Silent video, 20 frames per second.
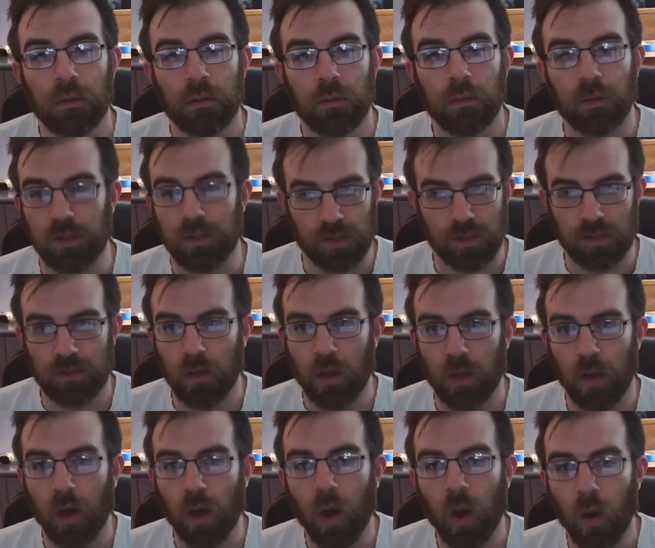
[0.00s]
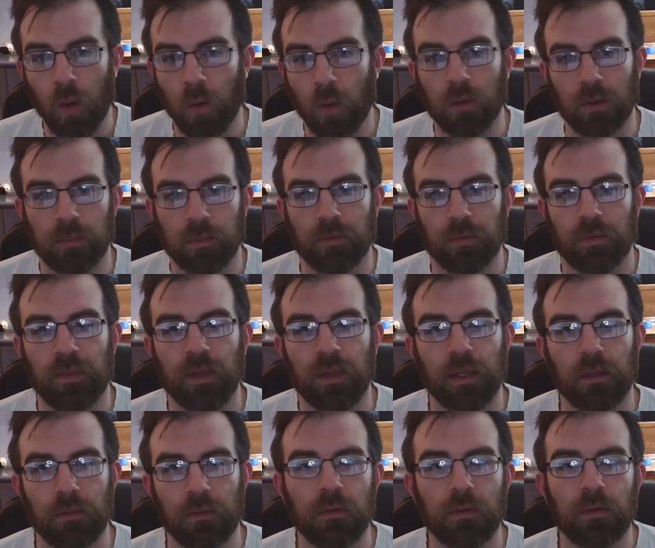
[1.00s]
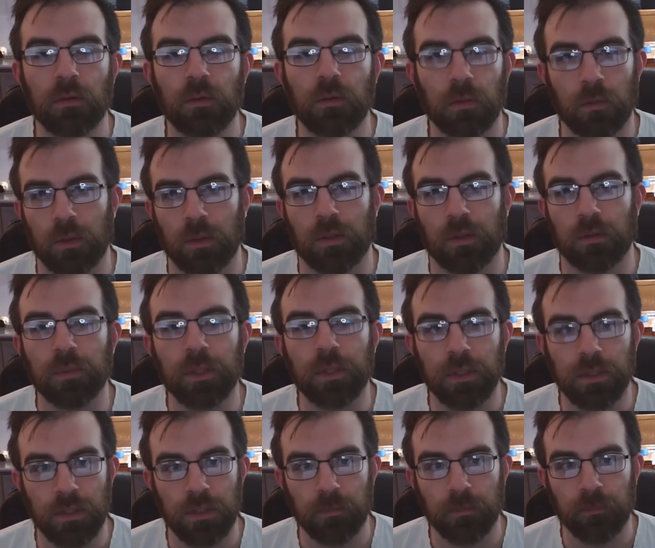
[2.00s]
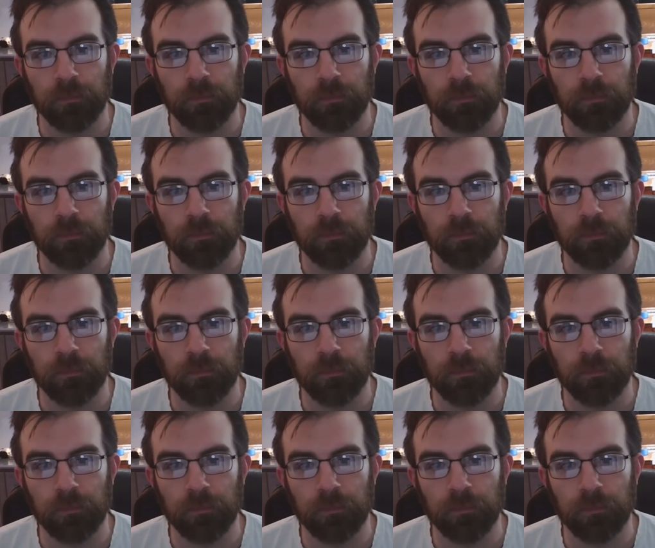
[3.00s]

which is a horrible thing to do to another person.